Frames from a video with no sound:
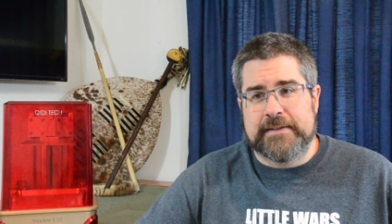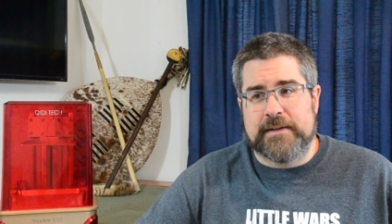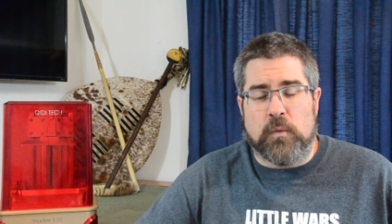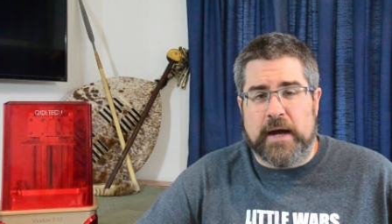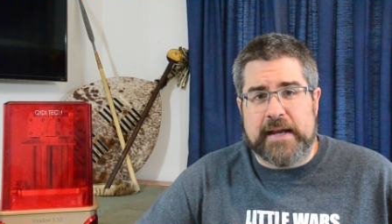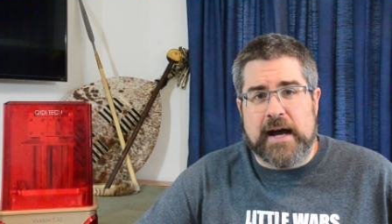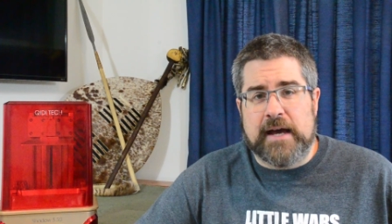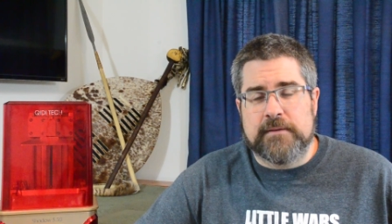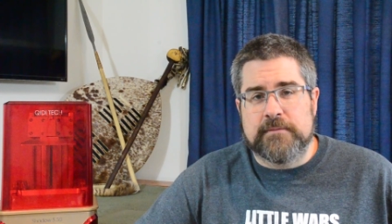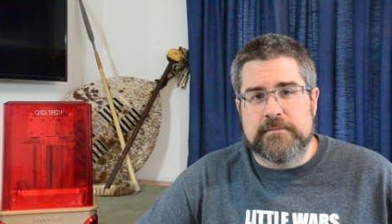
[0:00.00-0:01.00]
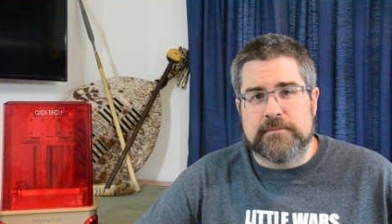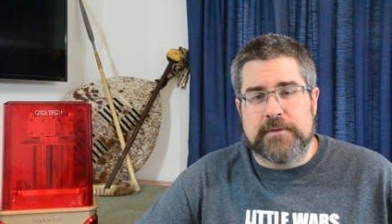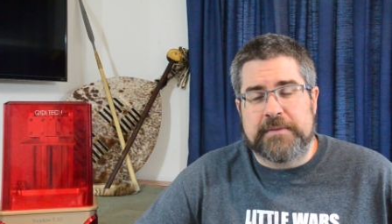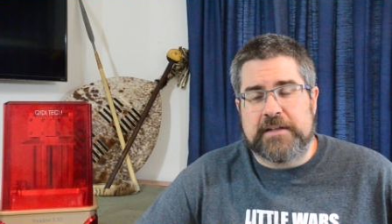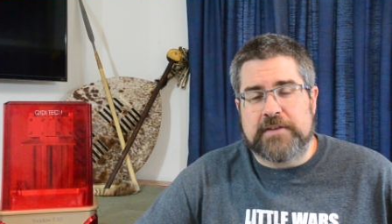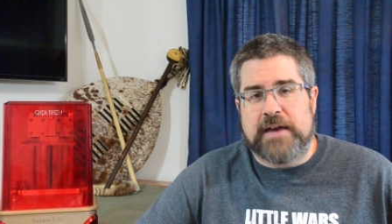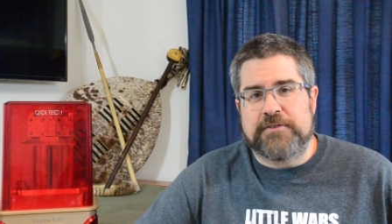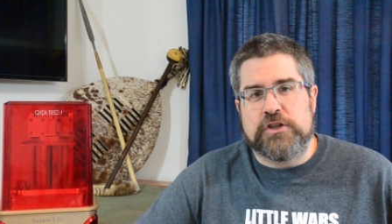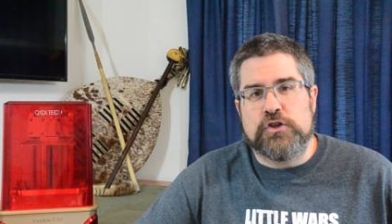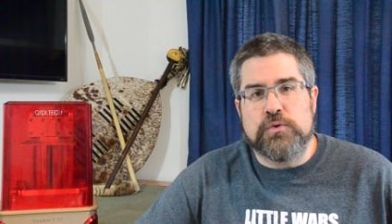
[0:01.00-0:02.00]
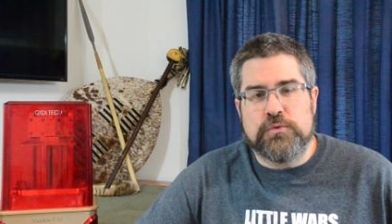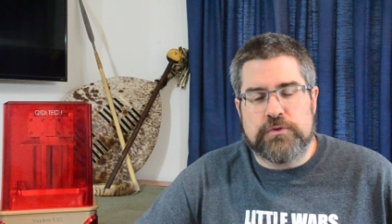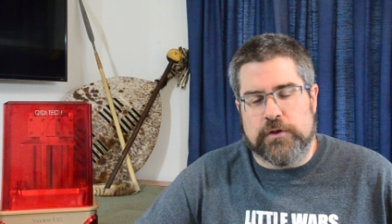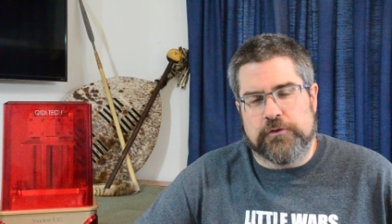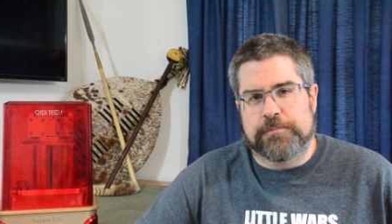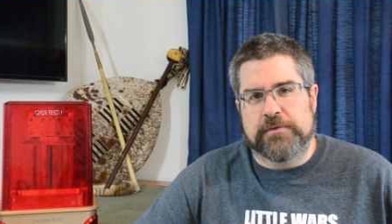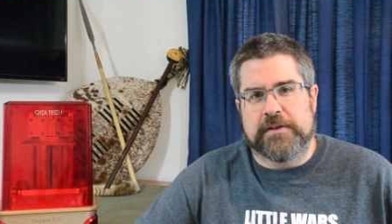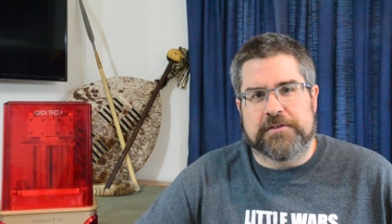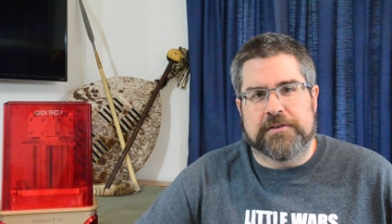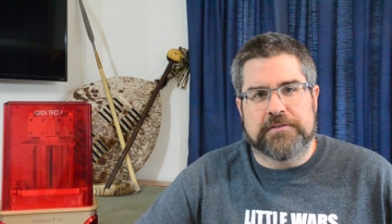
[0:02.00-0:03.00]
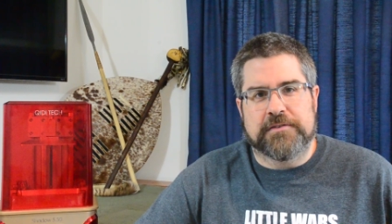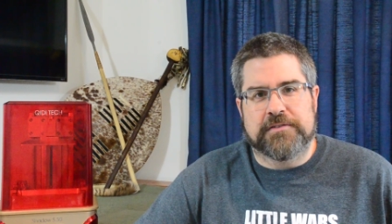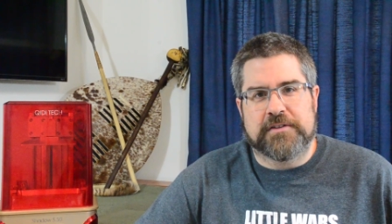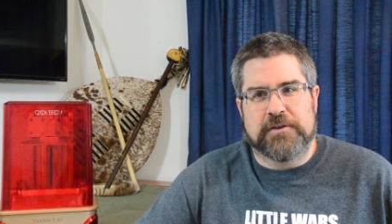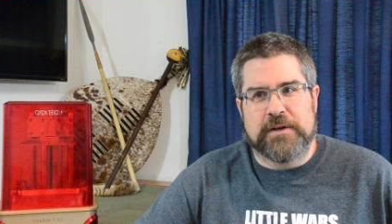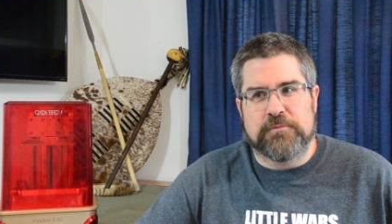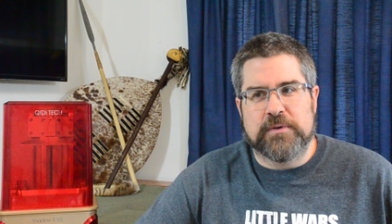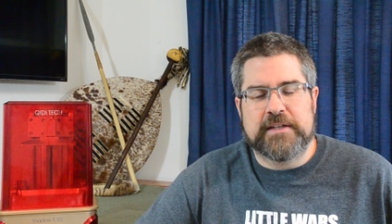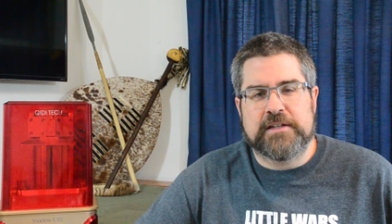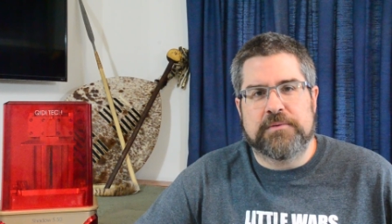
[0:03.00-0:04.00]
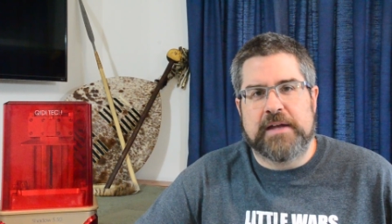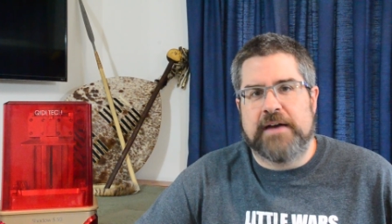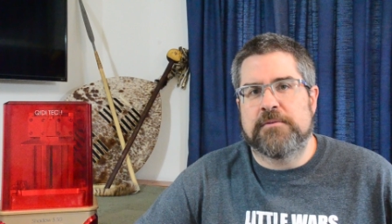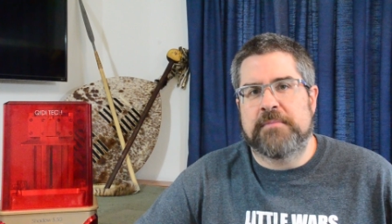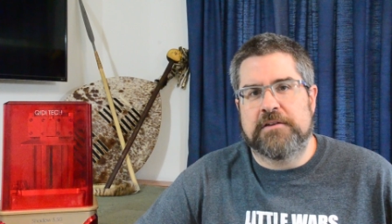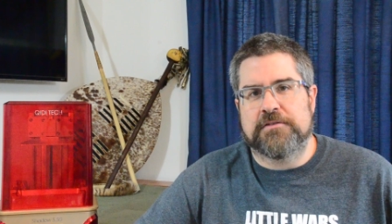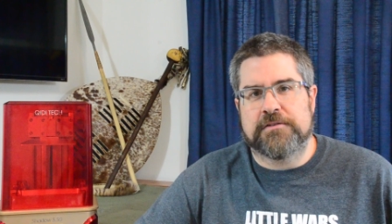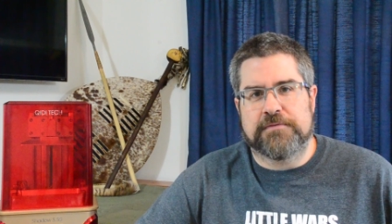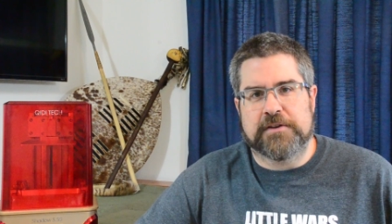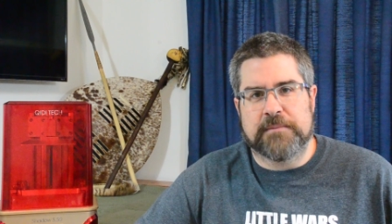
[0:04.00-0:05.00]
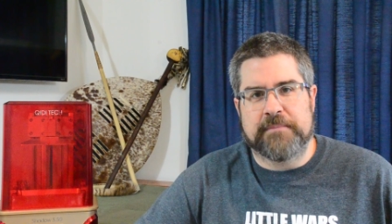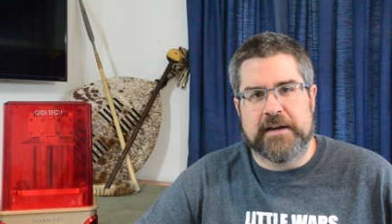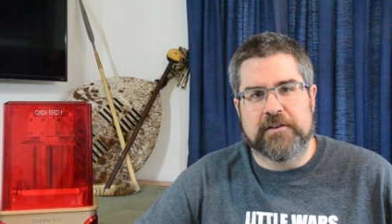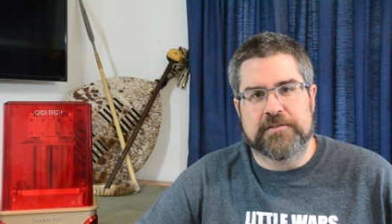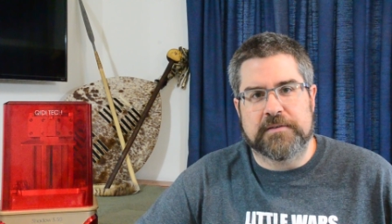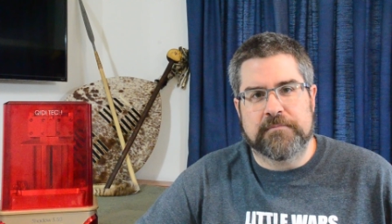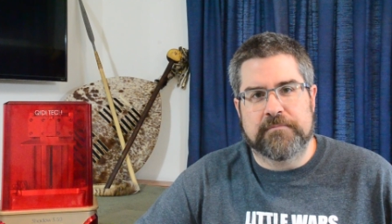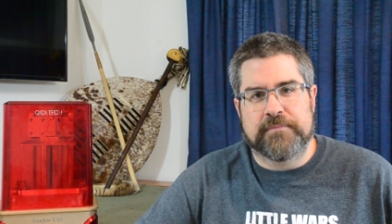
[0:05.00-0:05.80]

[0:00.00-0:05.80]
Now, why not? Well, because I haven't used those printers, and so I really don't have a basis for comparison.